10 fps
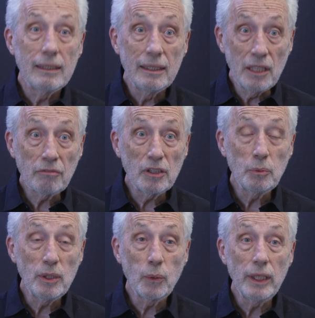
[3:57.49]
the difference
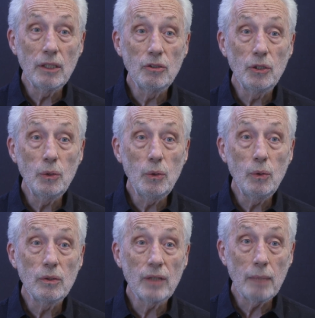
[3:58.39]
between the
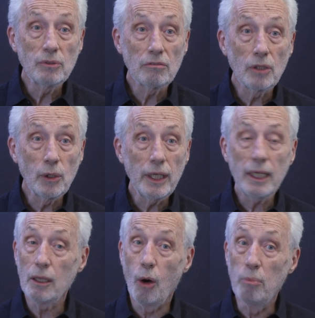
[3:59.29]
two types of learning,
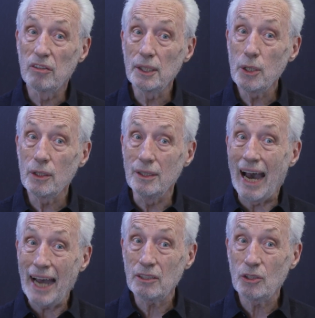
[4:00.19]
and hopefully you're
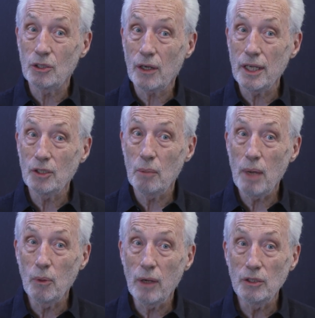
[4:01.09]
not trying to
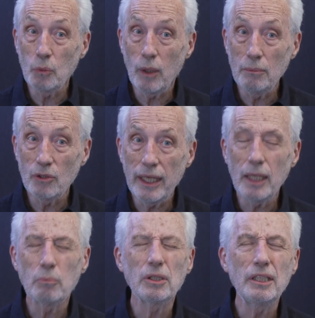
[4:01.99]
memorize what I'm
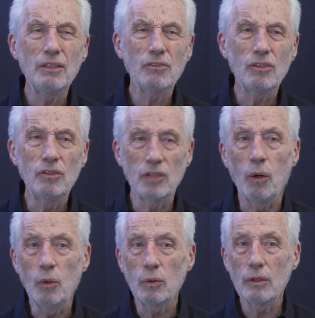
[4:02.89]
saying. Please
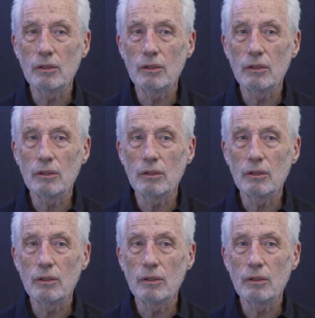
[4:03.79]
don't